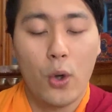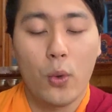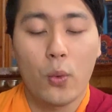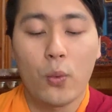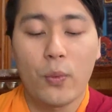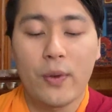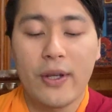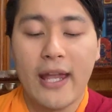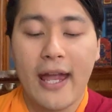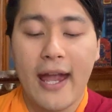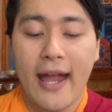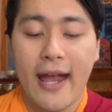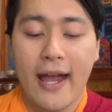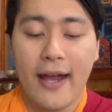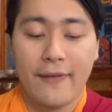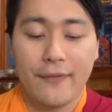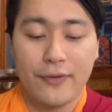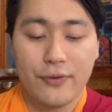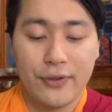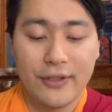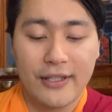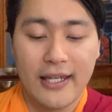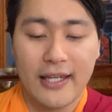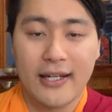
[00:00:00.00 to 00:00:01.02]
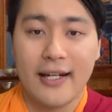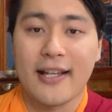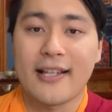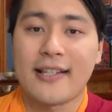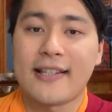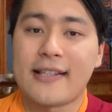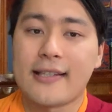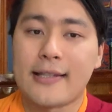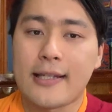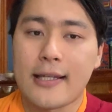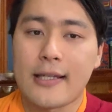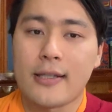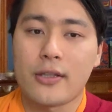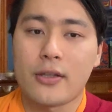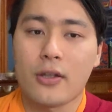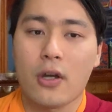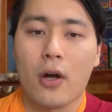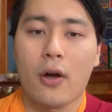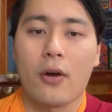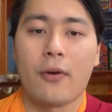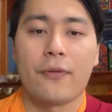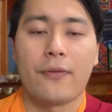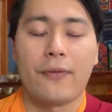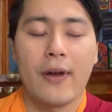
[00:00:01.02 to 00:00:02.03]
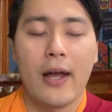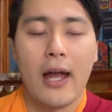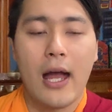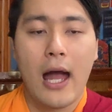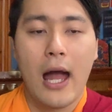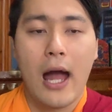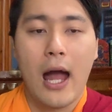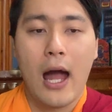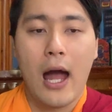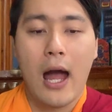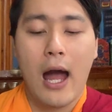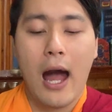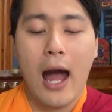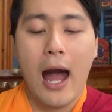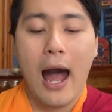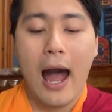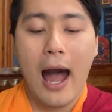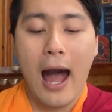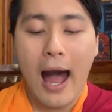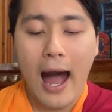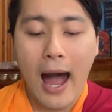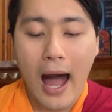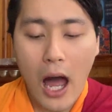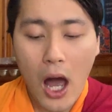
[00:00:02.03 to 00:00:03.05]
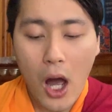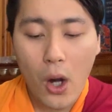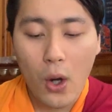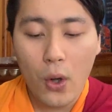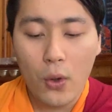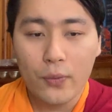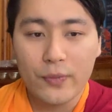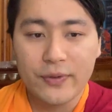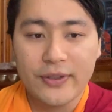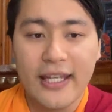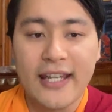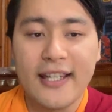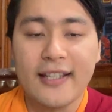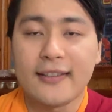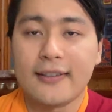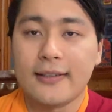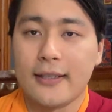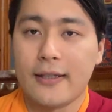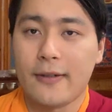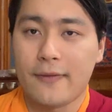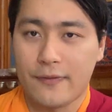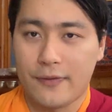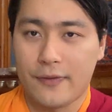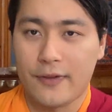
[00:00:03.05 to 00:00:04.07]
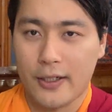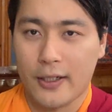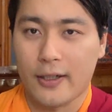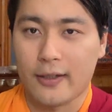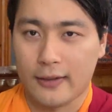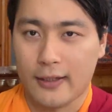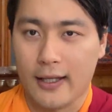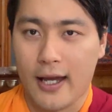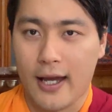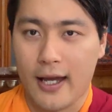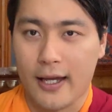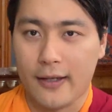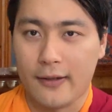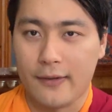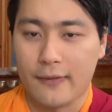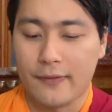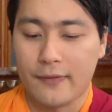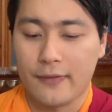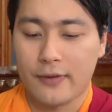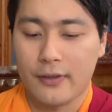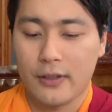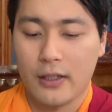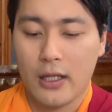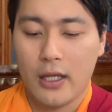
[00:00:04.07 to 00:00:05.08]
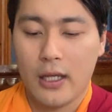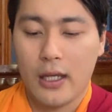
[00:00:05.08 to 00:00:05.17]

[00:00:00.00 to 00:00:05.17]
we have to get a sense of how they lived their lives,